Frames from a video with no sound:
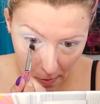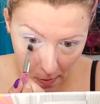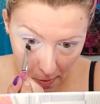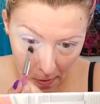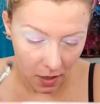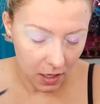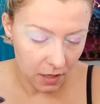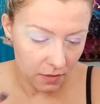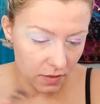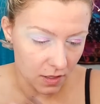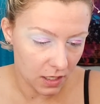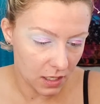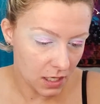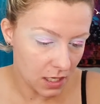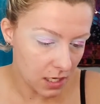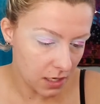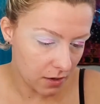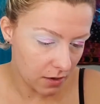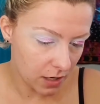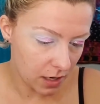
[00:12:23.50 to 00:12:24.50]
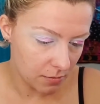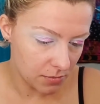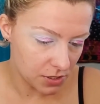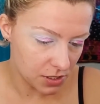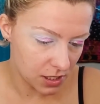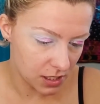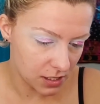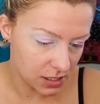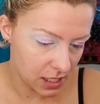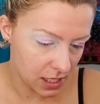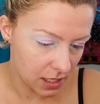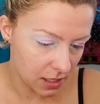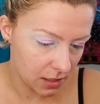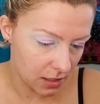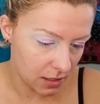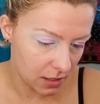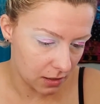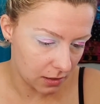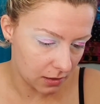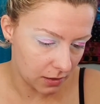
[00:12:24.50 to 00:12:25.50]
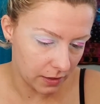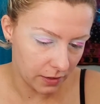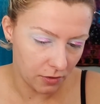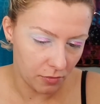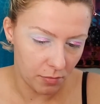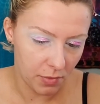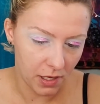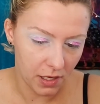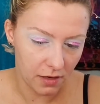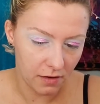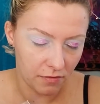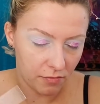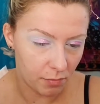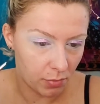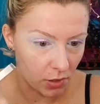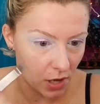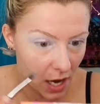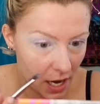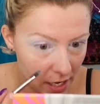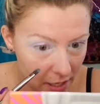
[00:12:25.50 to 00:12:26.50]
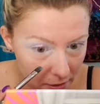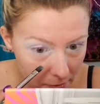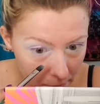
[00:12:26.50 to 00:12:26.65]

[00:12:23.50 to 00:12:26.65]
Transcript: And then here, I'm just gonna take a little bit of Pride